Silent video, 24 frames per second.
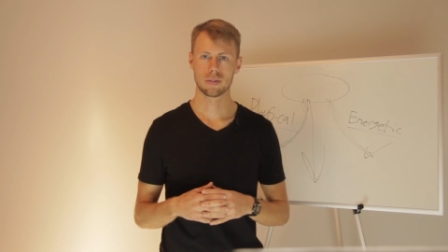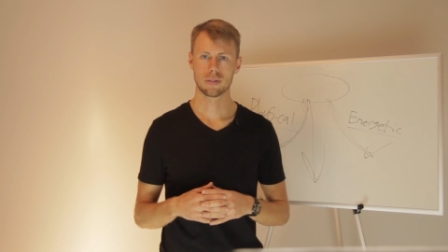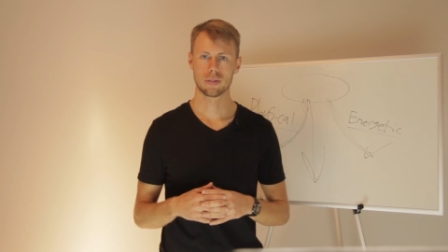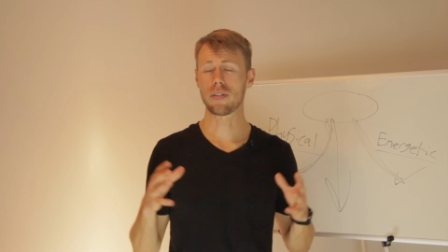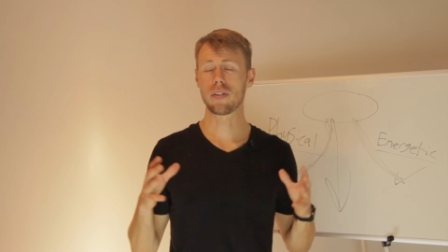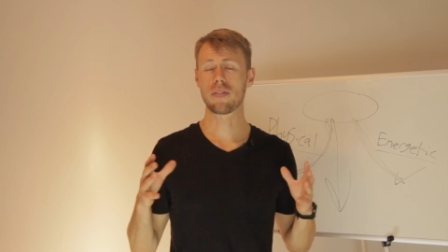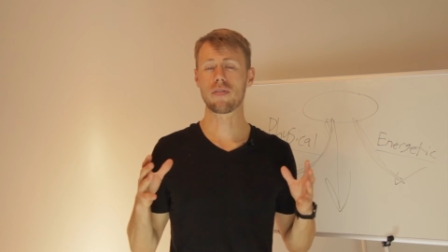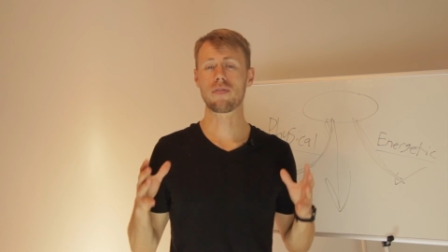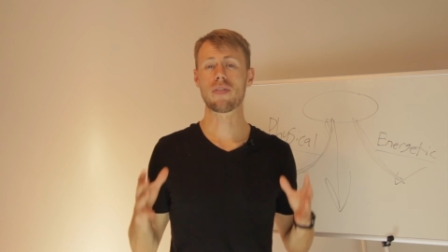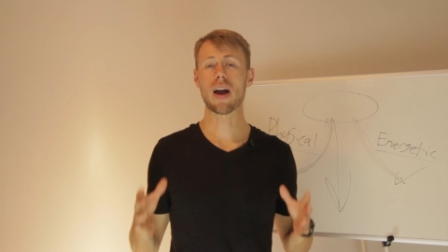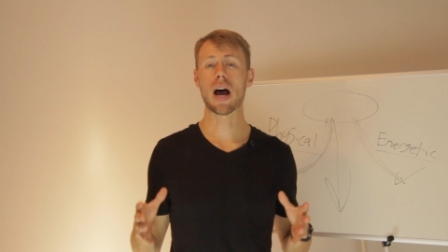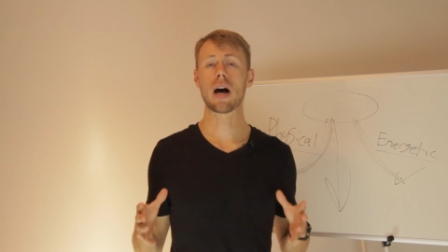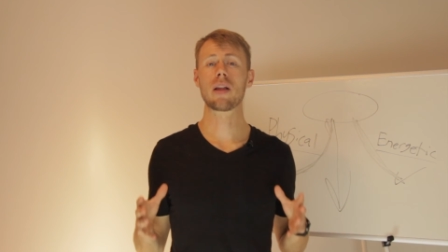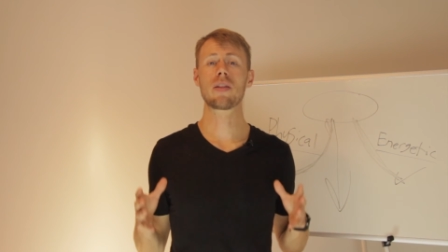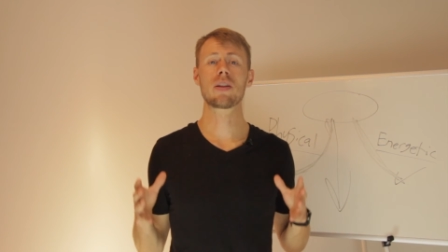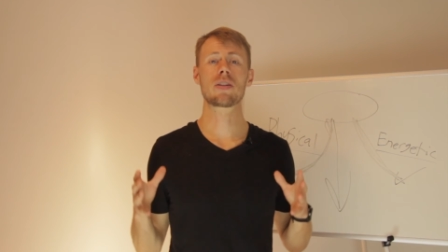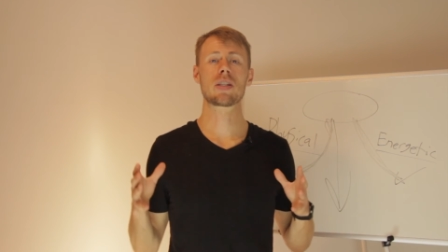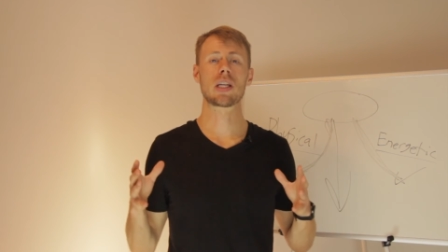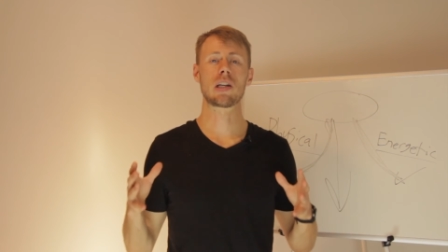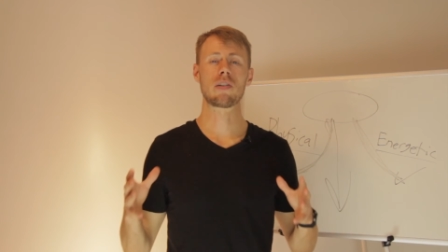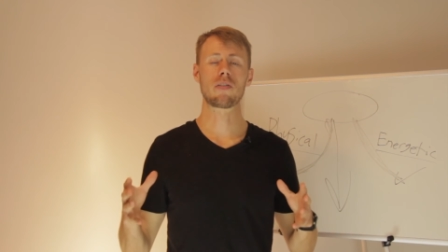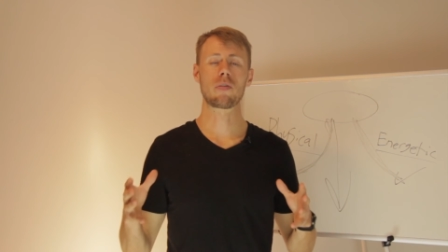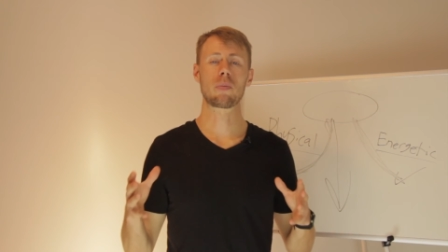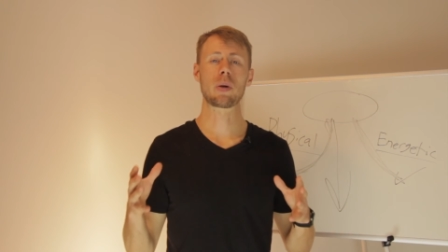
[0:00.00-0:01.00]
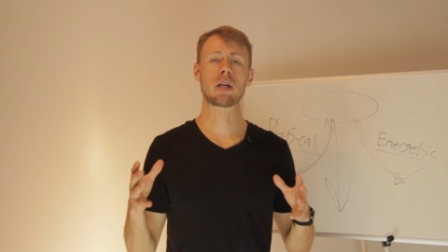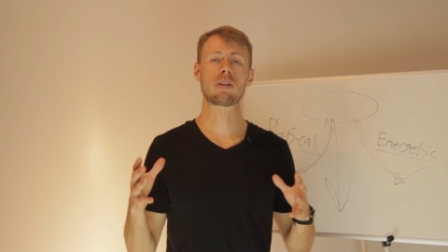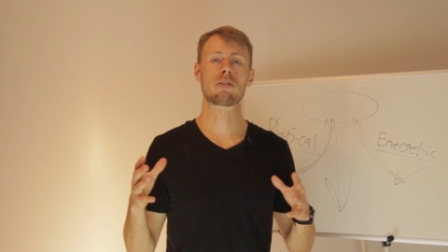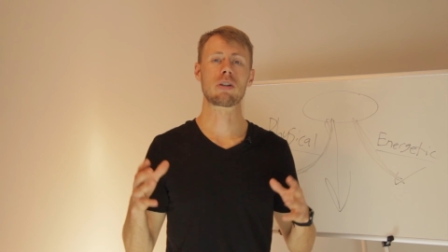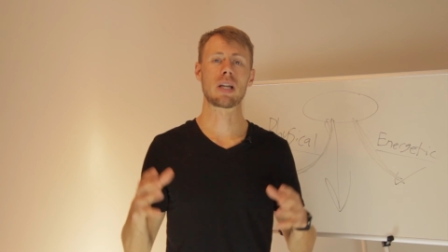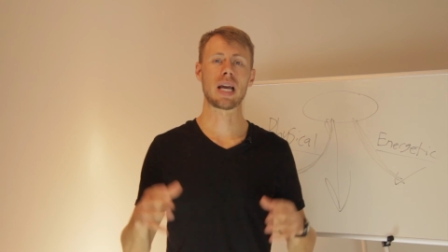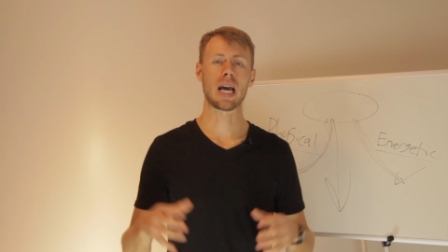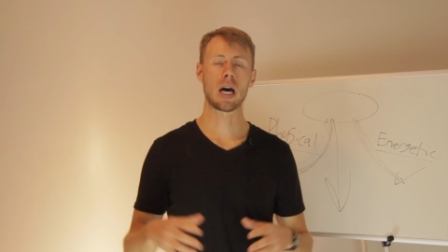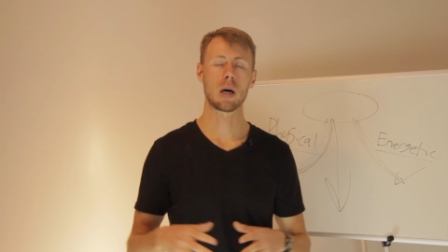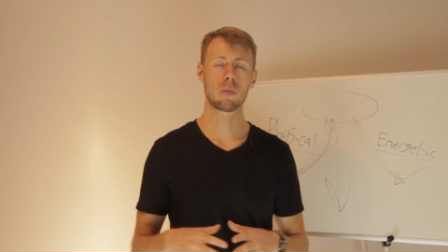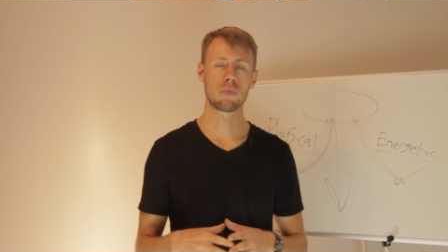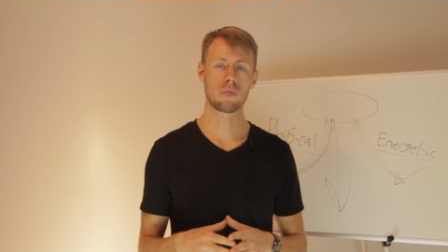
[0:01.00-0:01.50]
If you found this
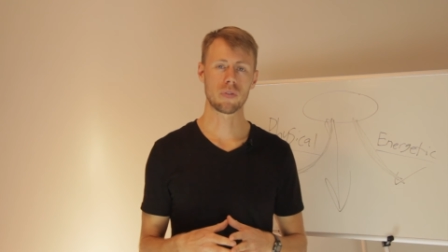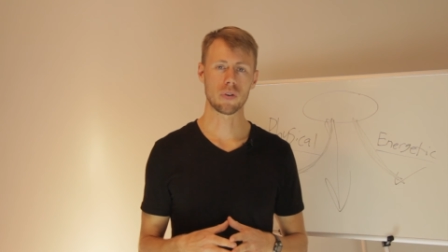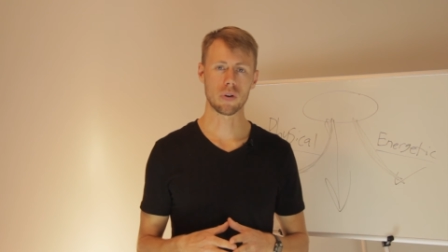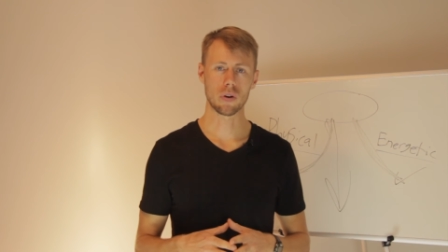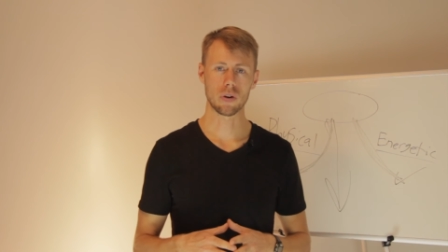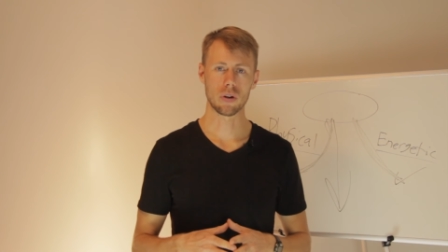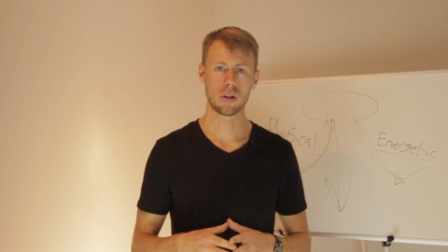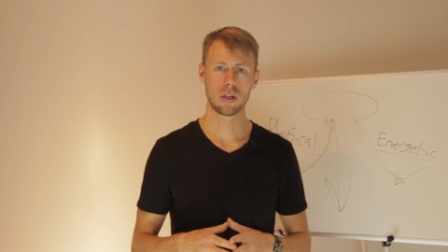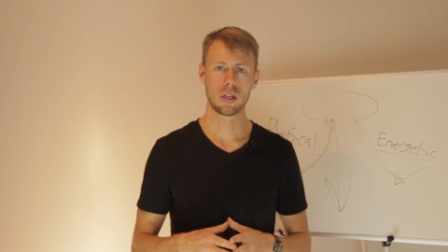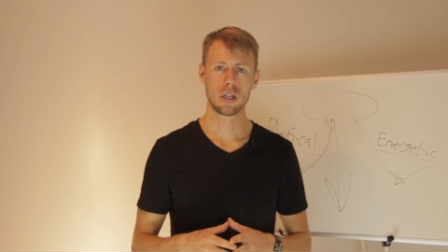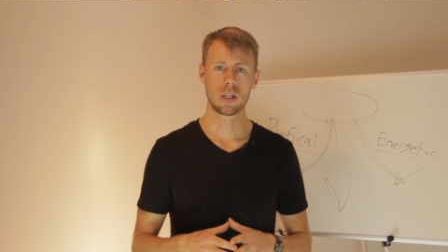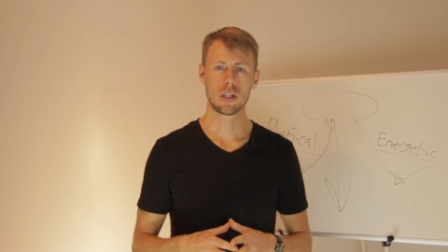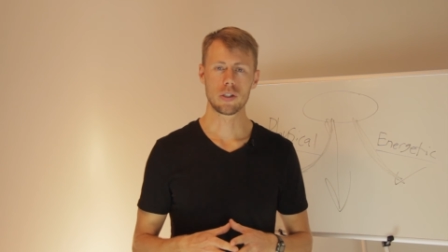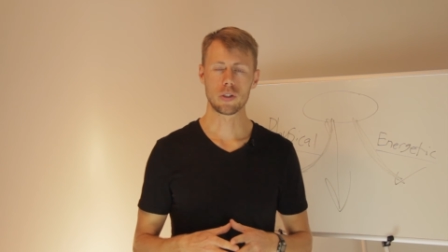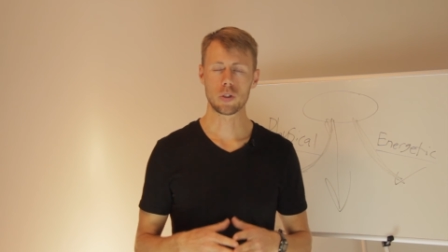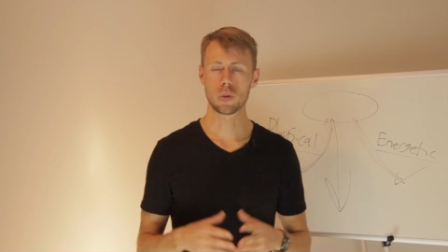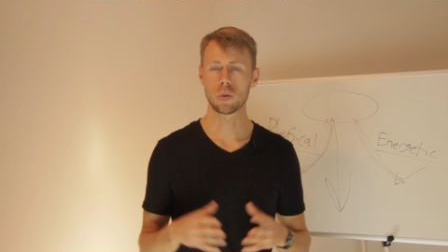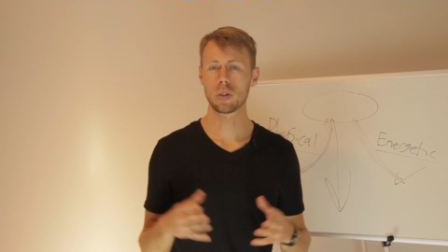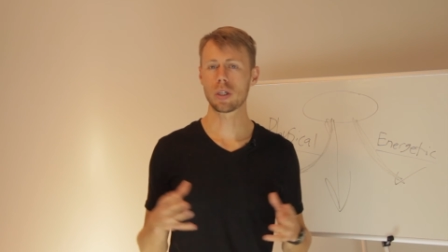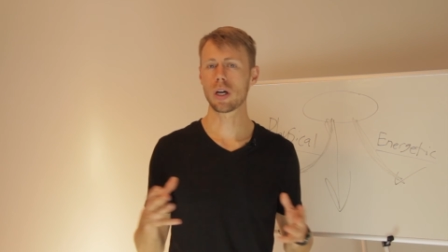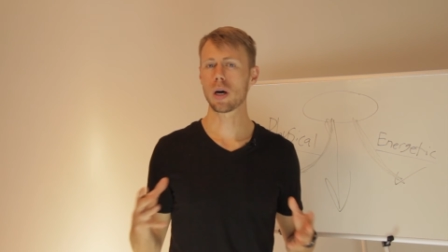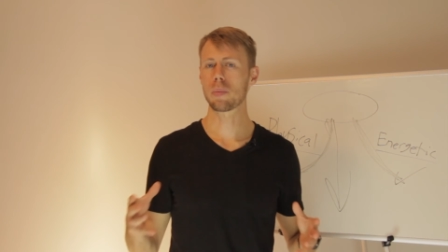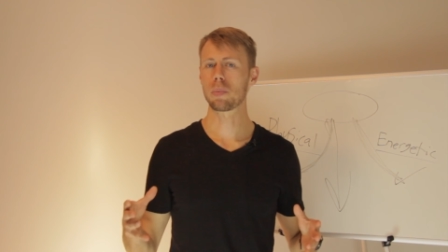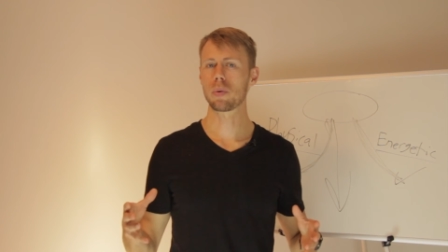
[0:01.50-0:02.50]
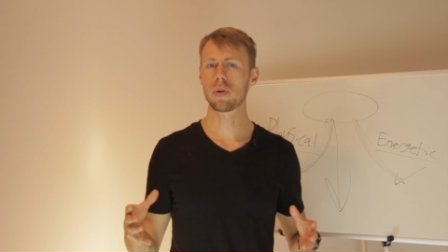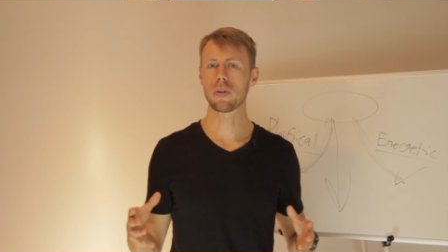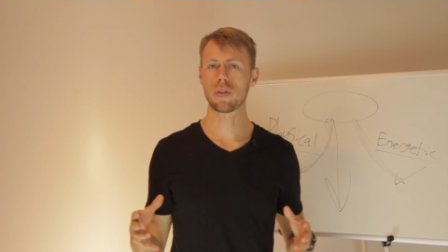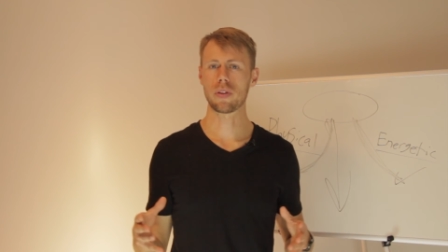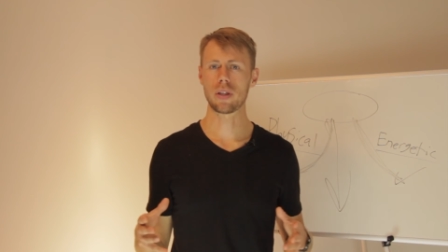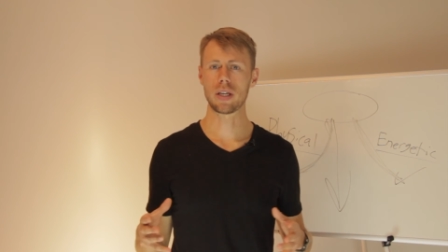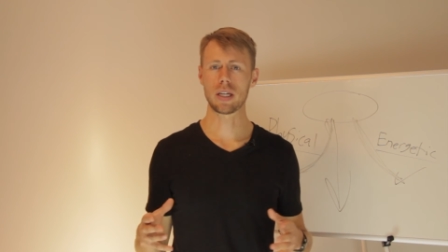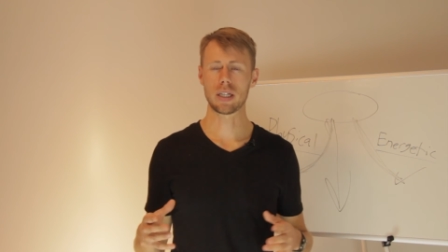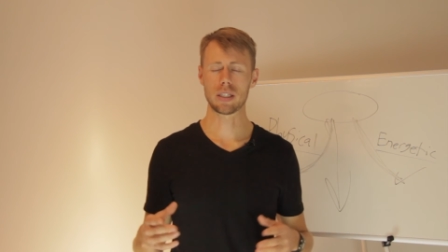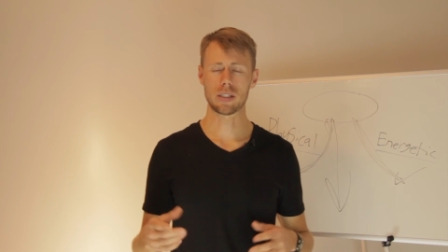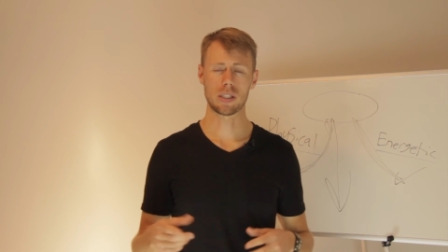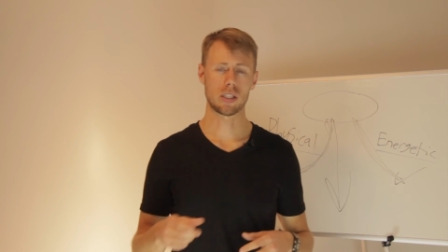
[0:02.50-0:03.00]
information helpful, do a couple
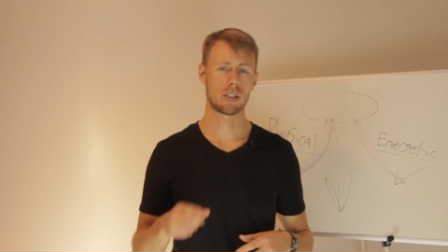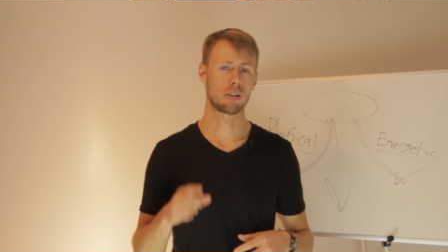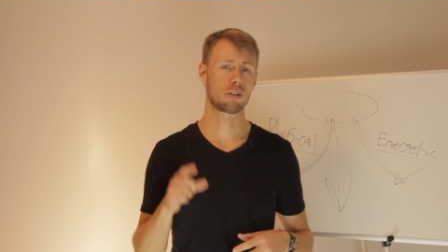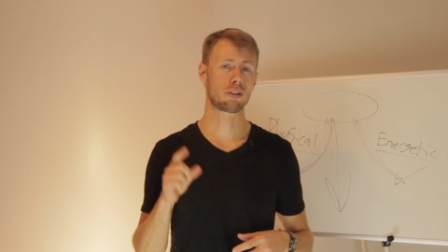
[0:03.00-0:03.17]
things.